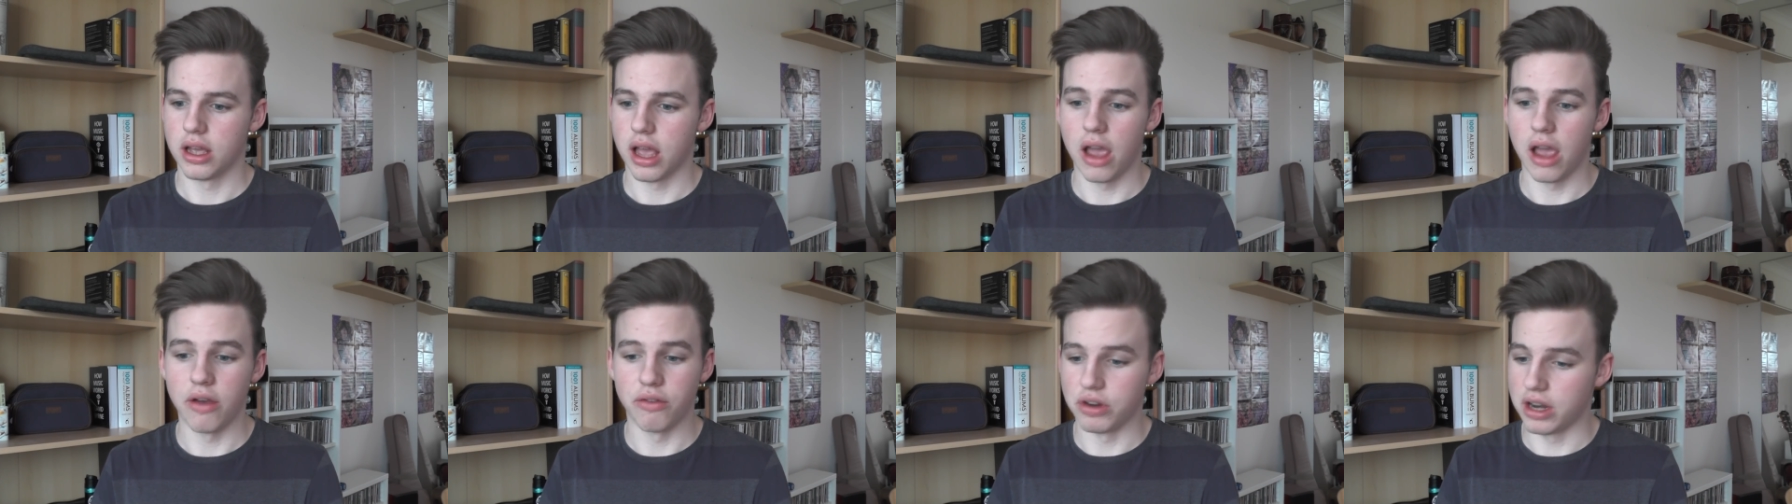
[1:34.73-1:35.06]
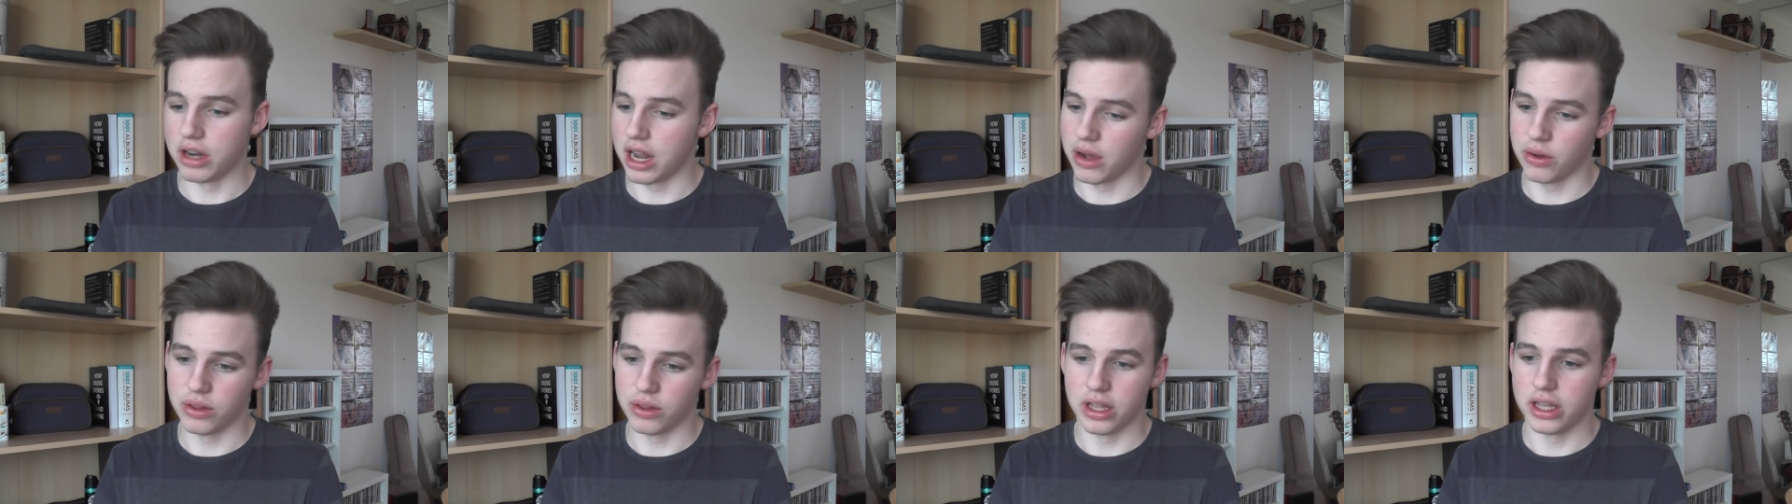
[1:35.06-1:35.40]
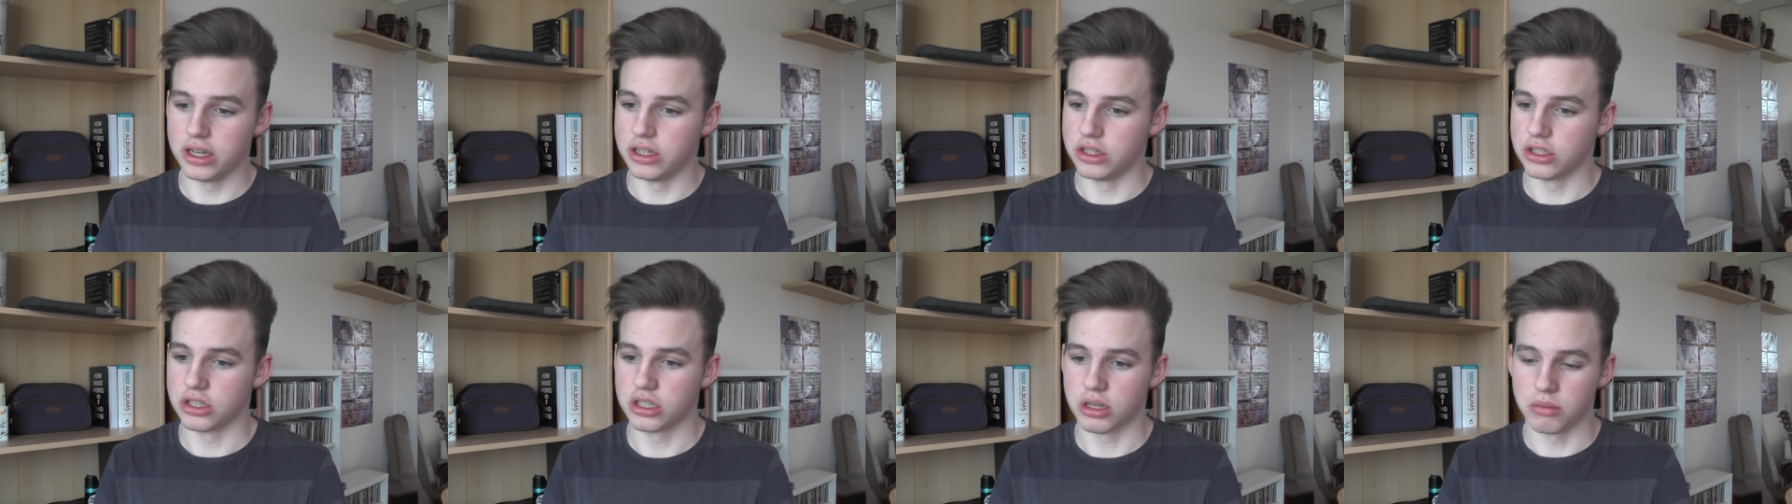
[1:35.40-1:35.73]
every now and
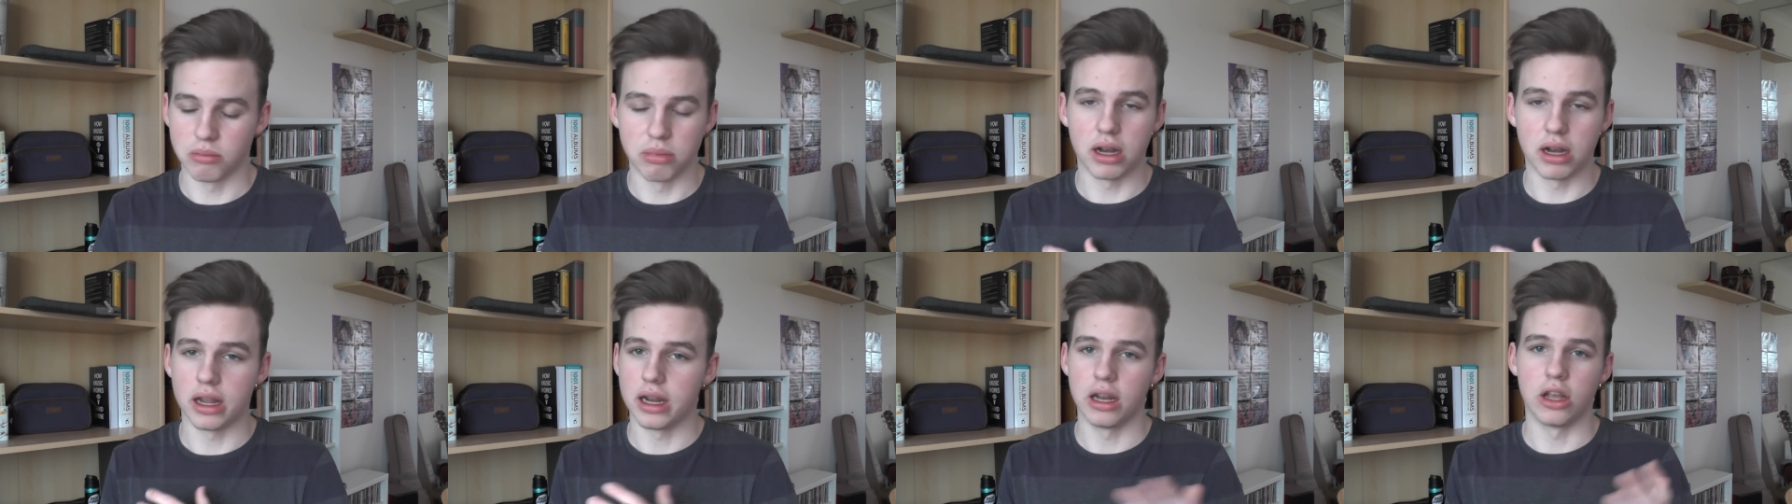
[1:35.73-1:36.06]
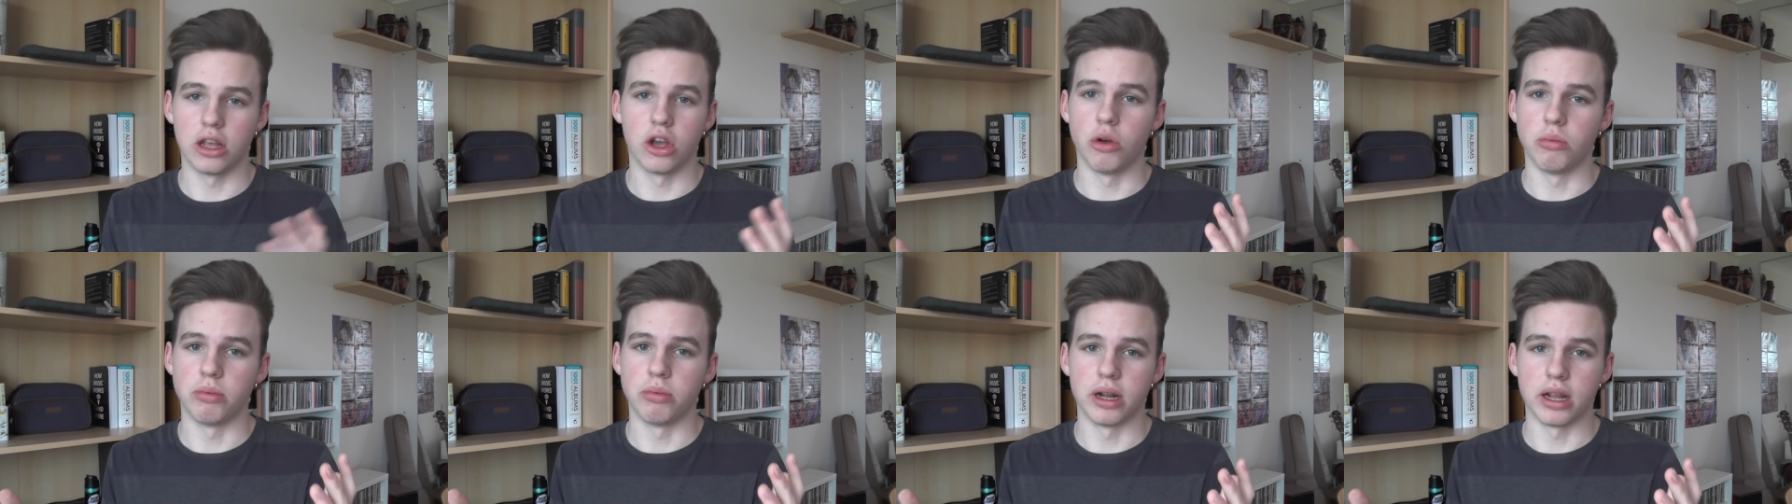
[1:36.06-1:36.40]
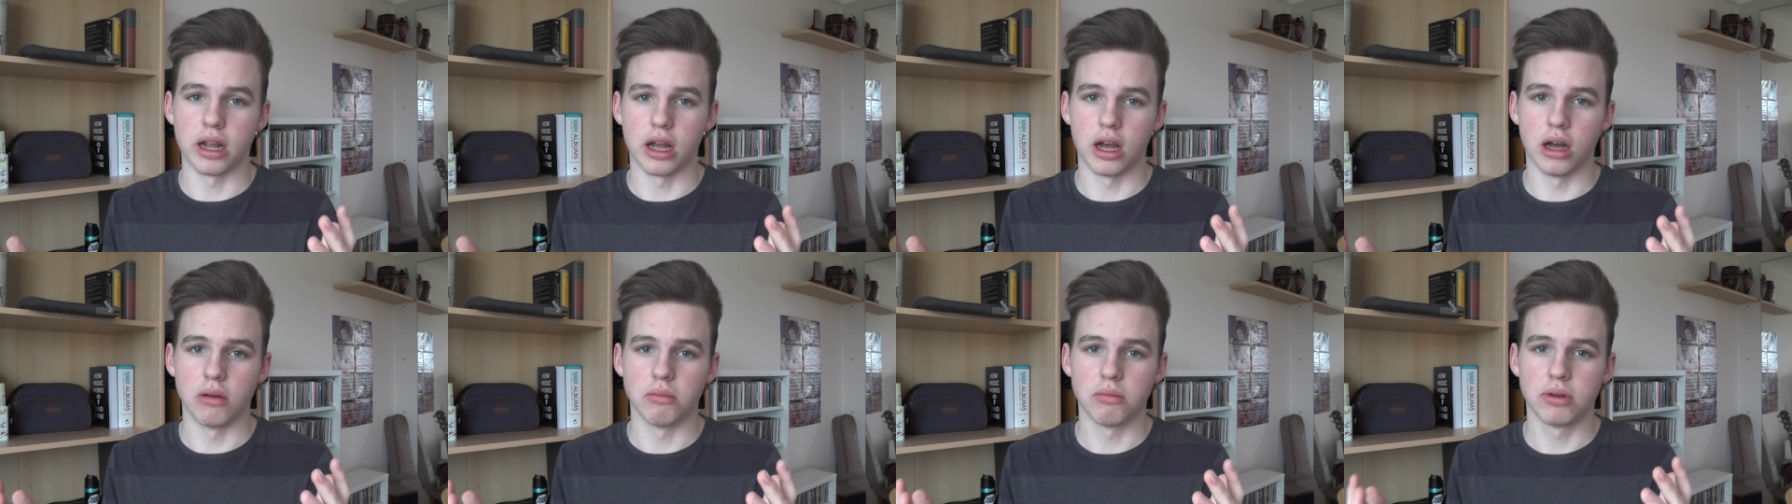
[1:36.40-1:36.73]
then just completely
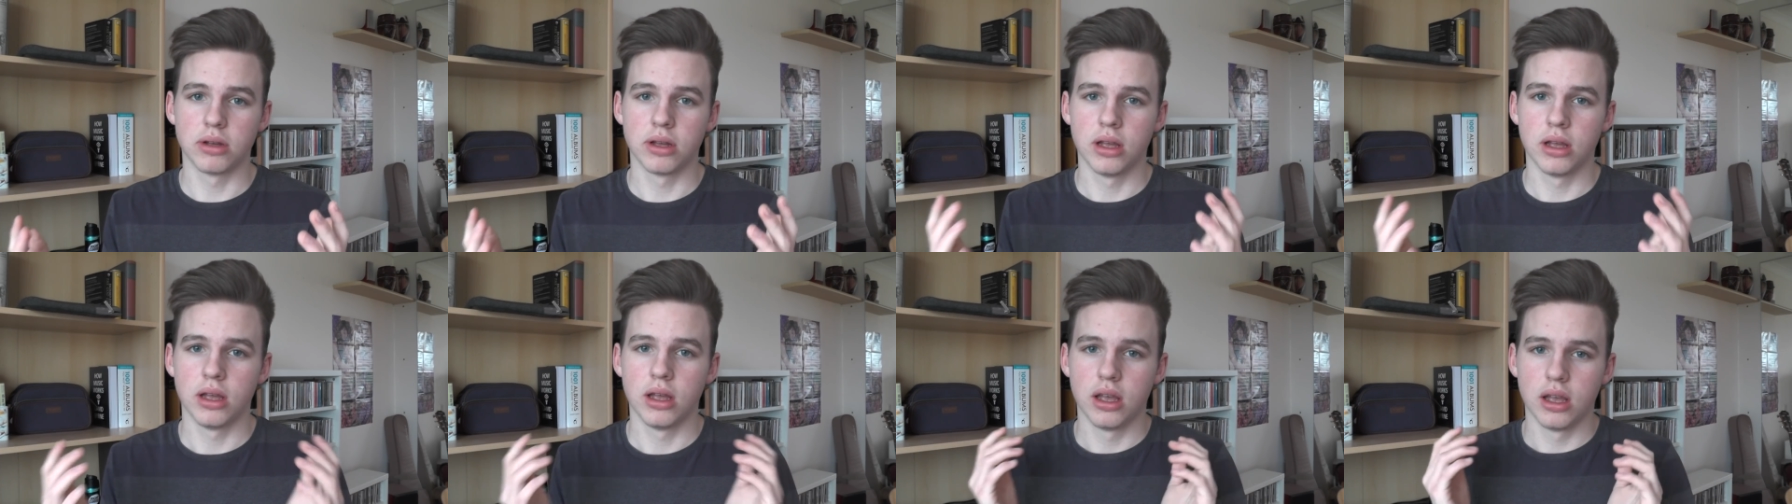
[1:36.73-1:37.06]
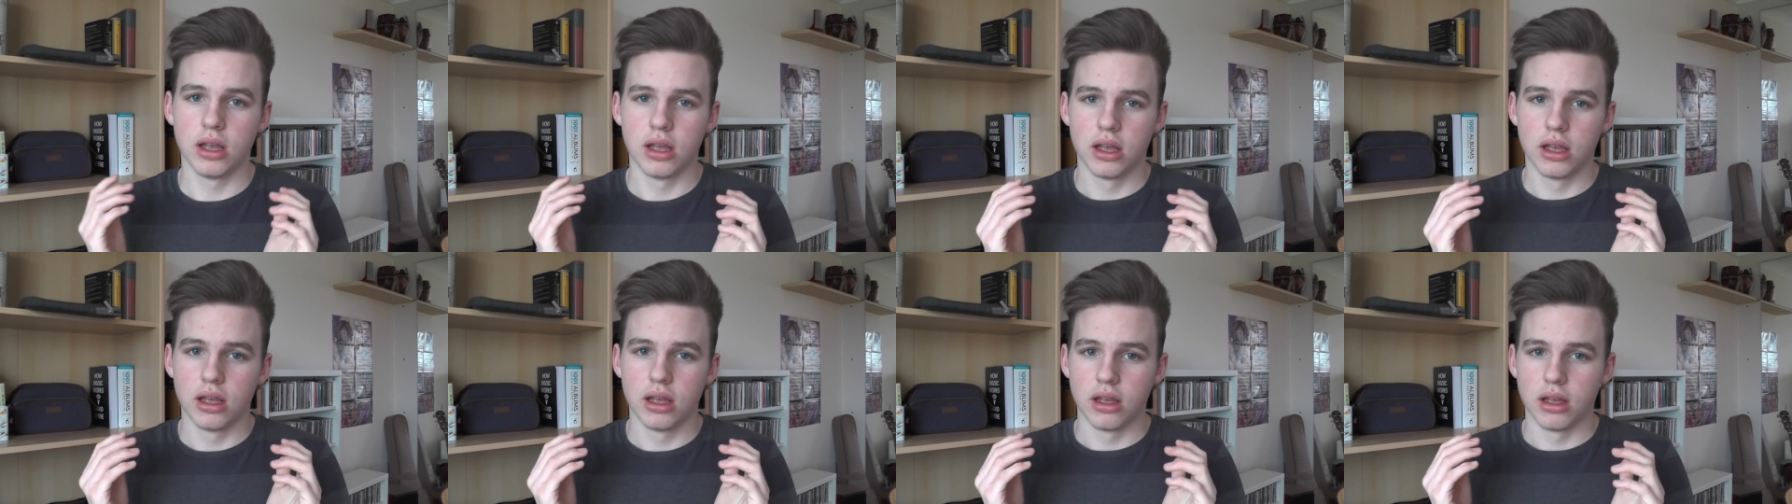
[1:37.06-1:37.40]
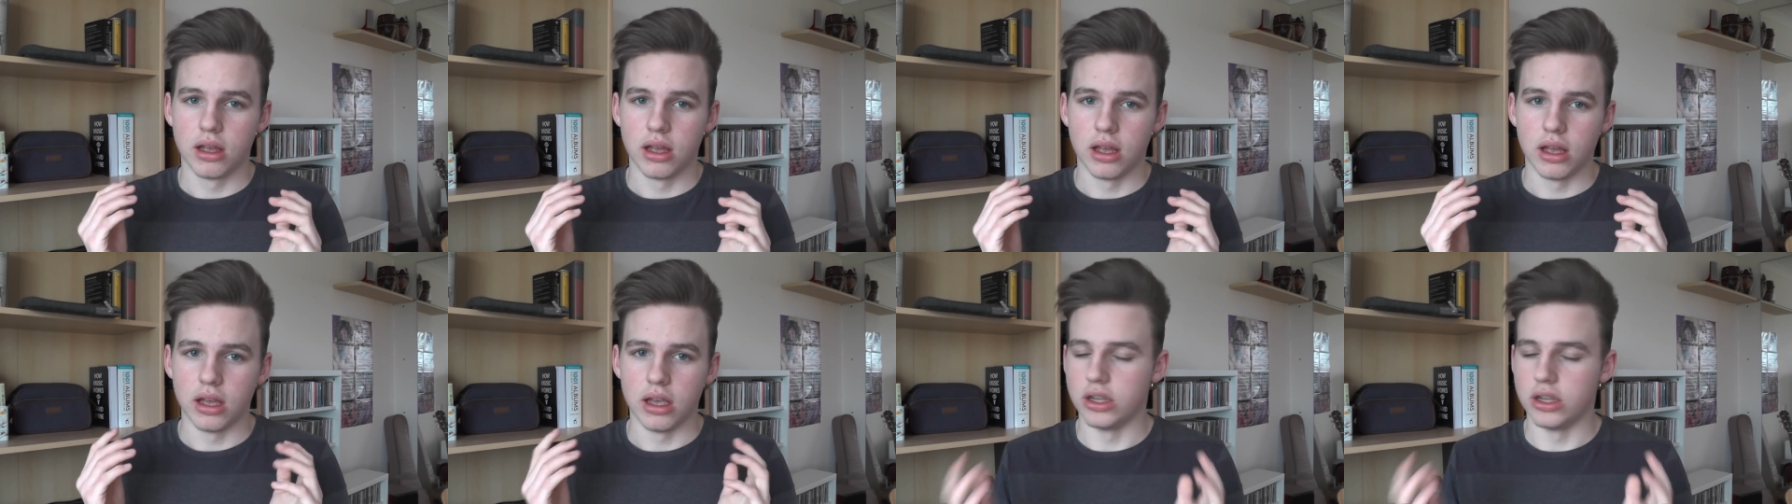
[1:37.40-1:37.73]
opening up,
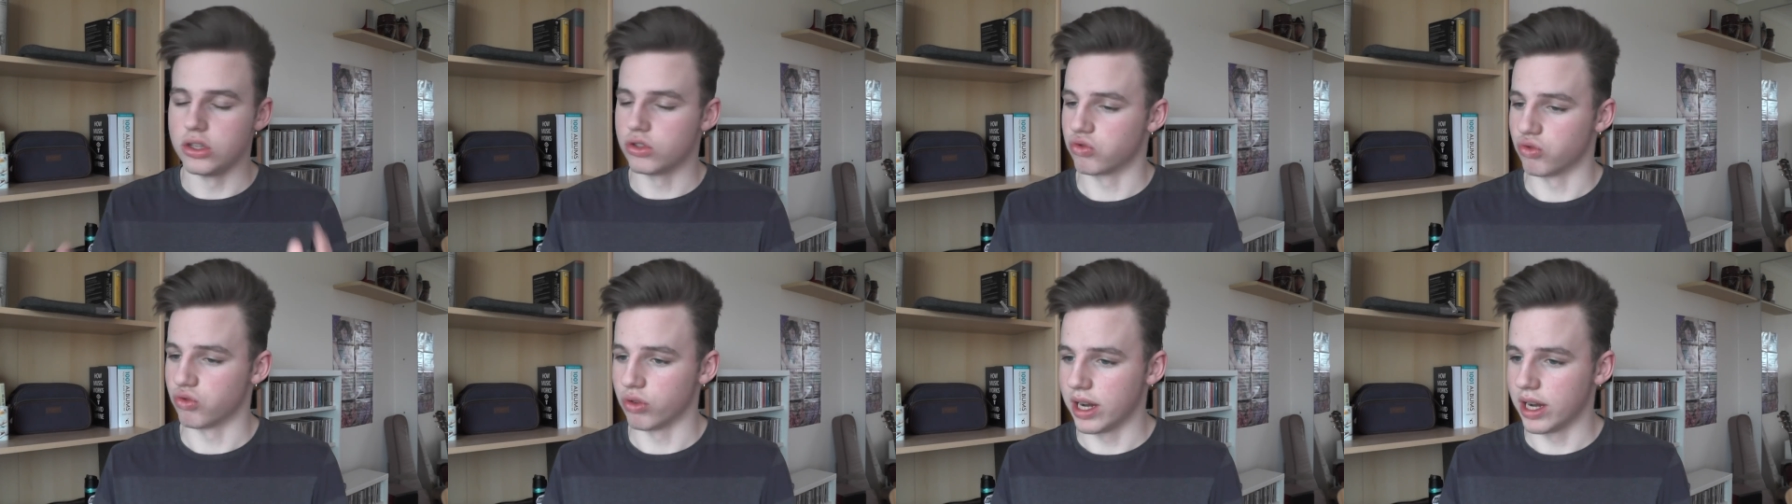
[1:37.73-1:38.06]
it